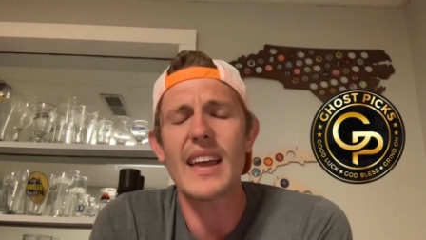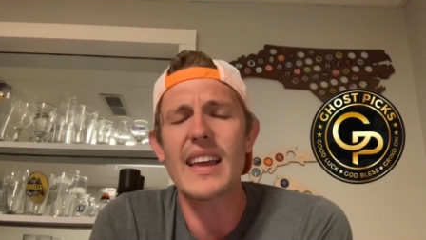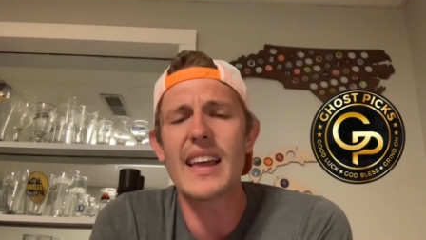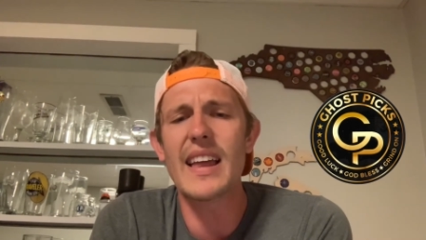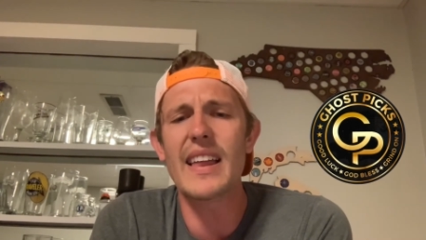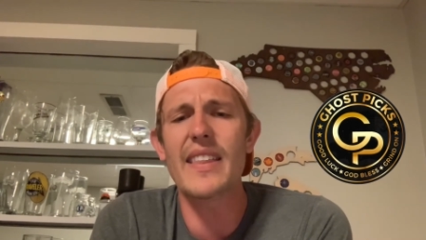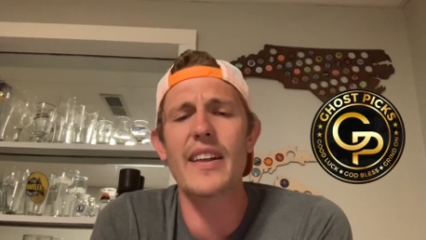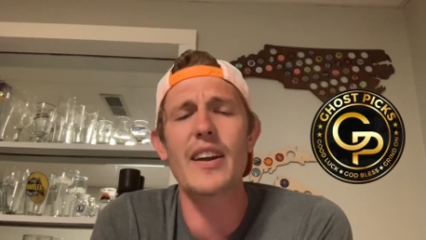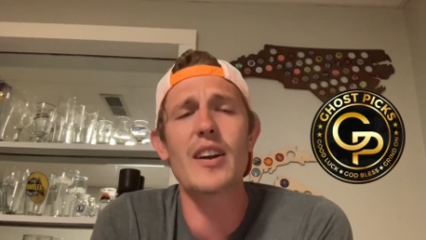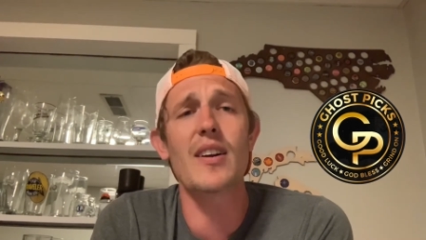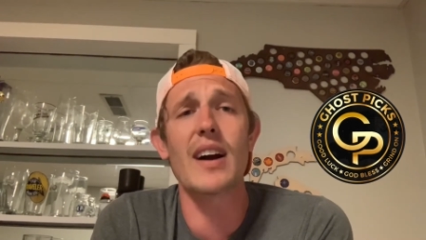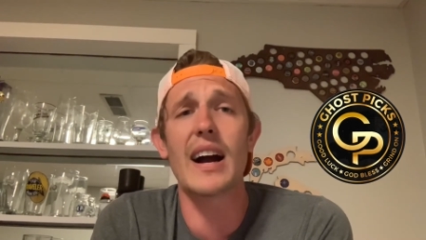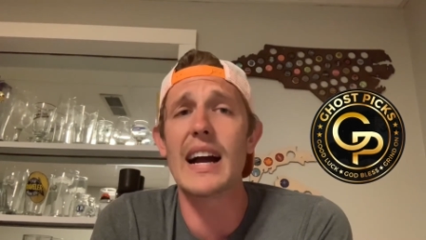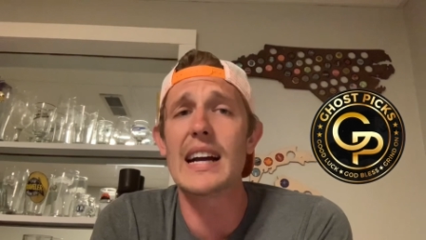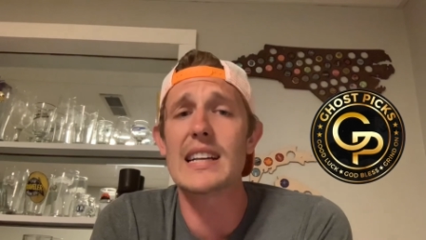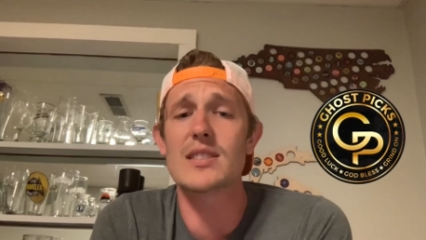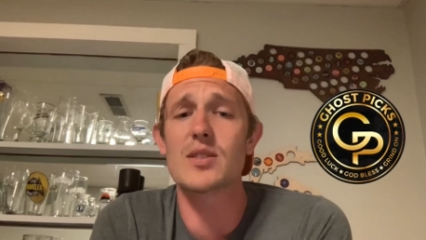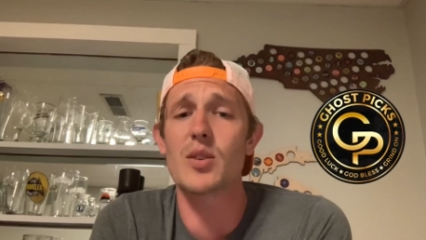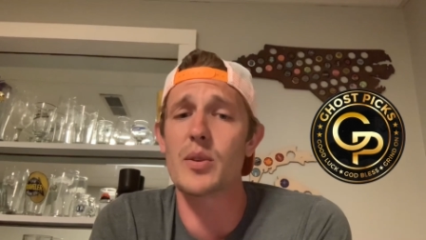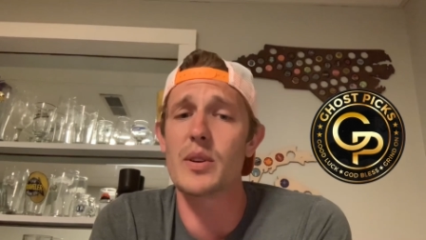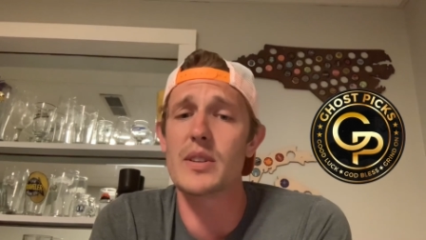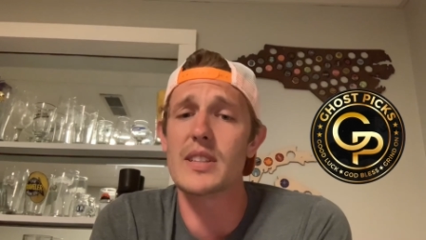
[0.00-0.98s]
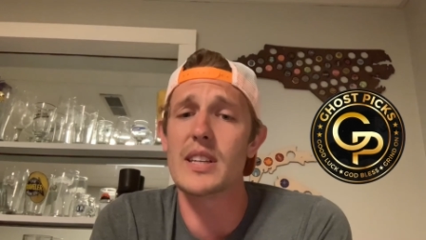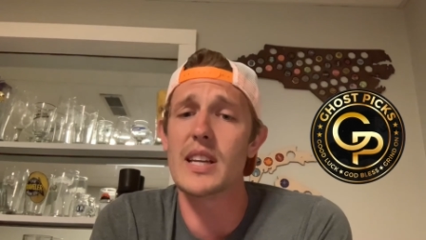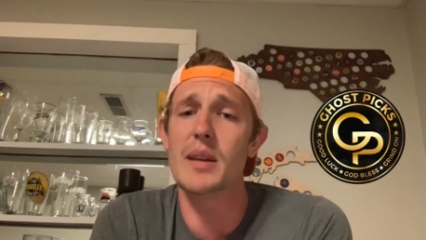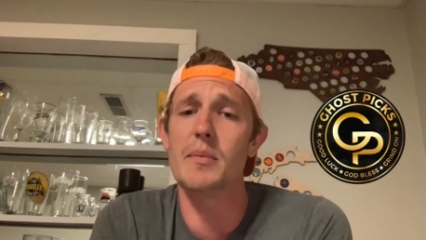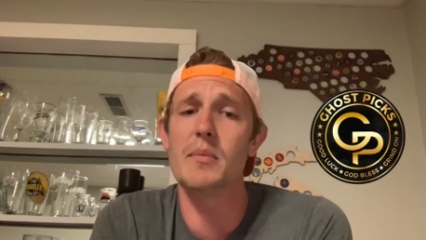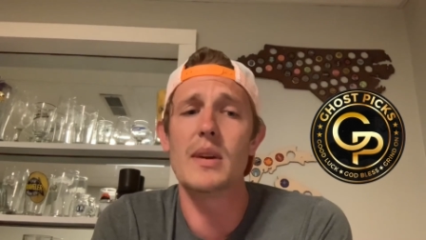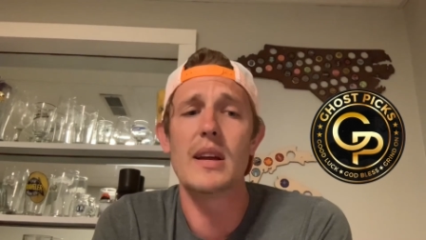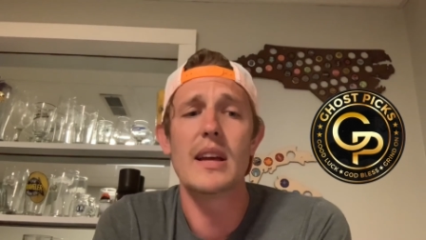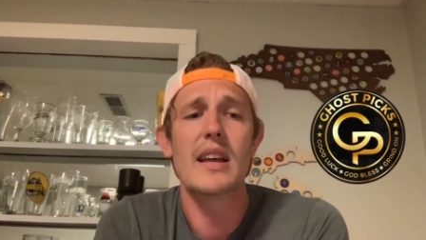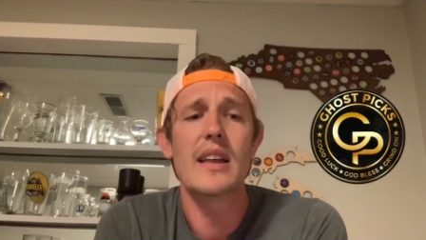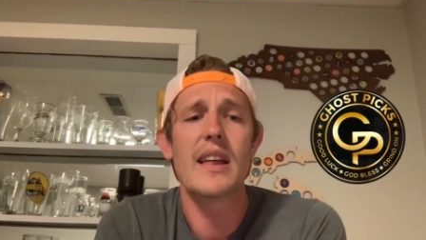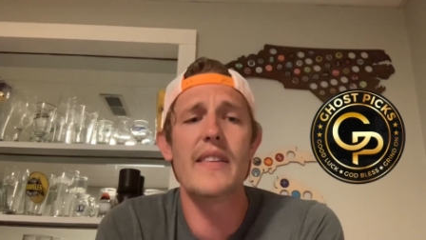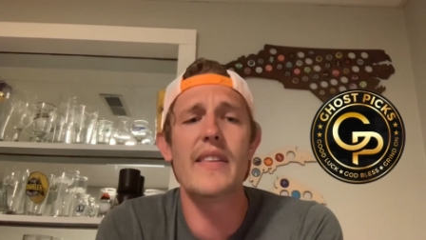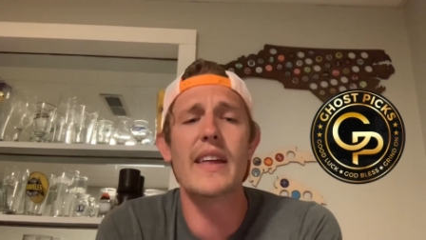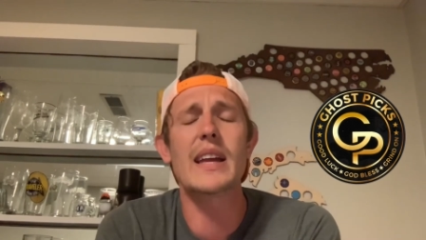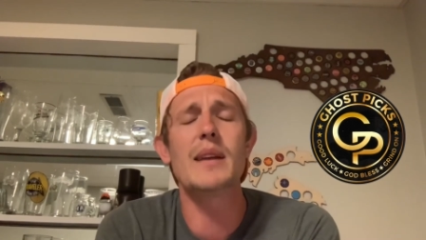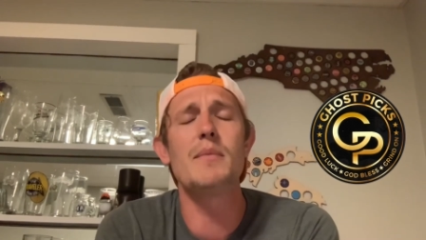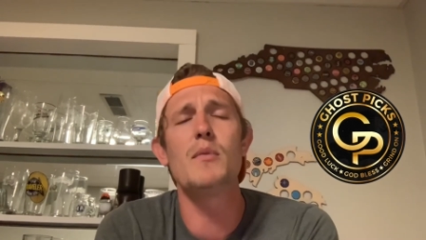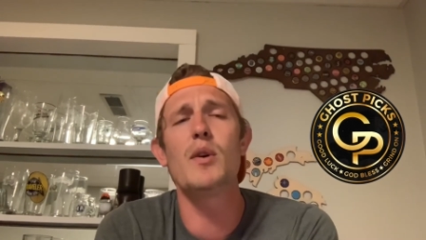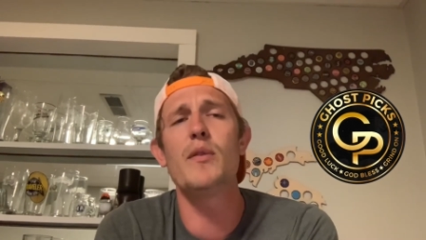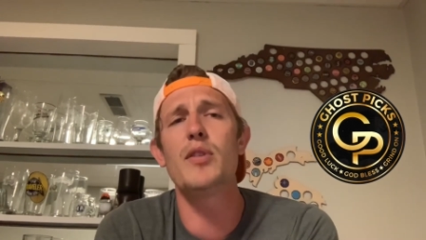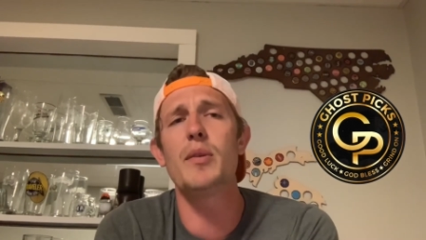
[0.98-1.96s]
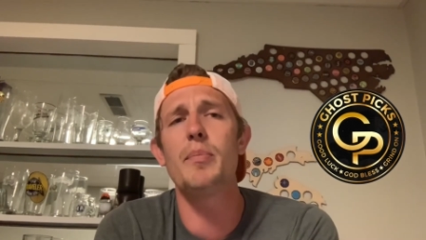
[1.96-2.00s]
Uh, they're a high scoring team and they
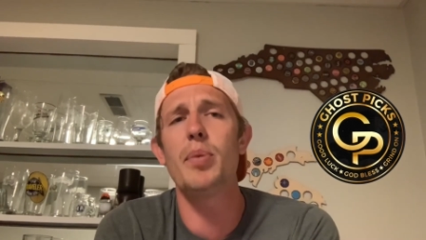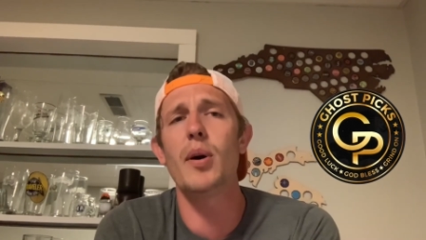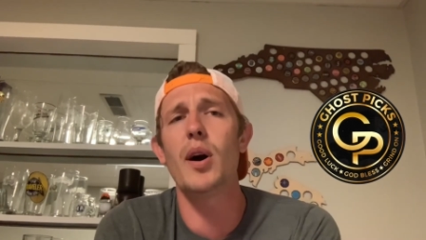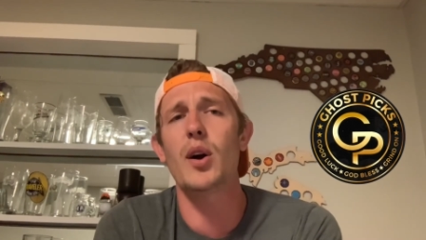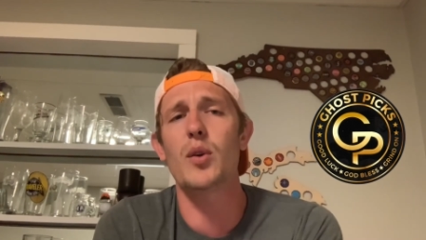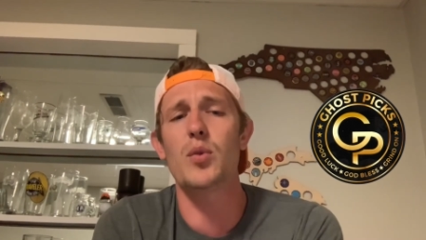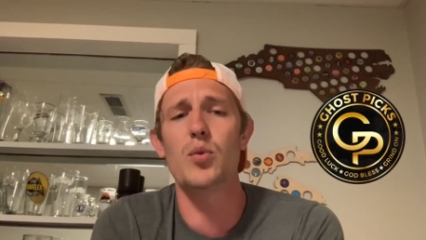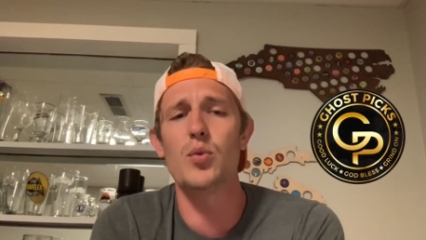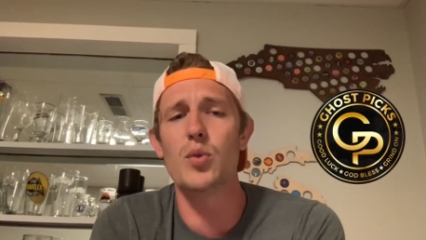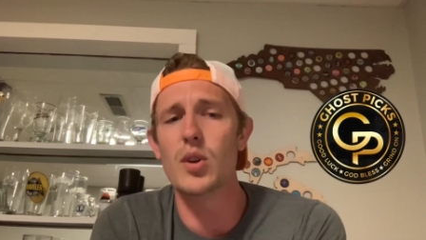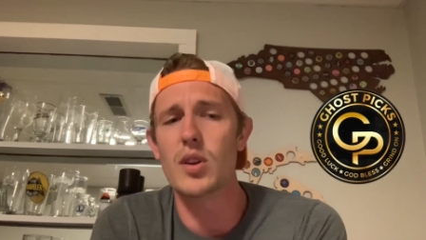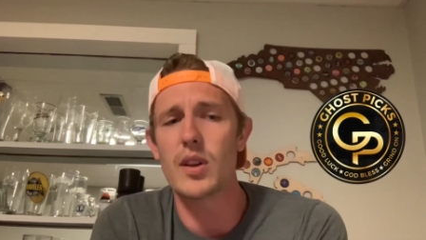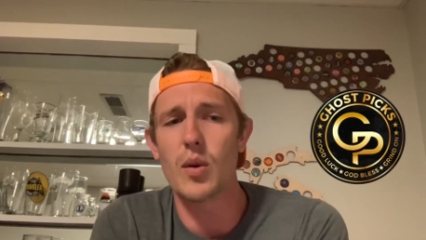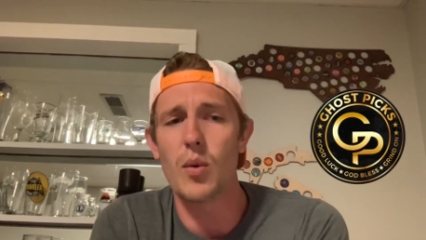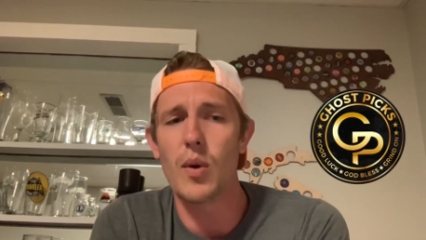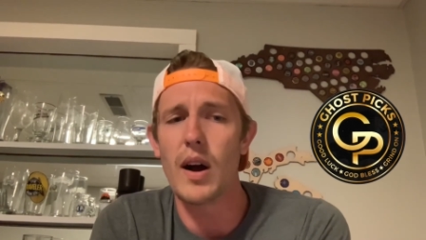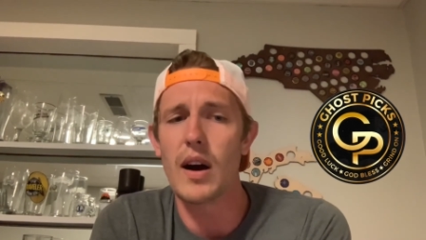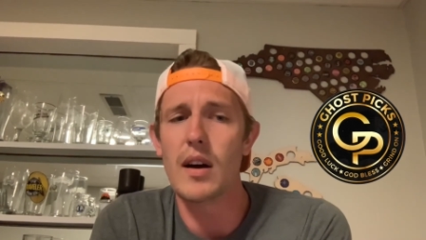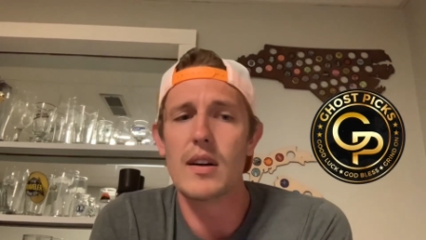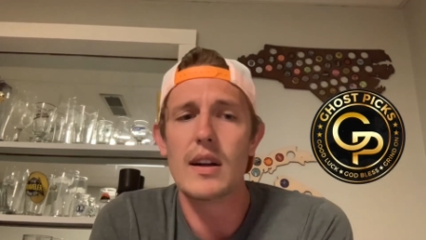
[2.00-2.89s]
can move the puck really well.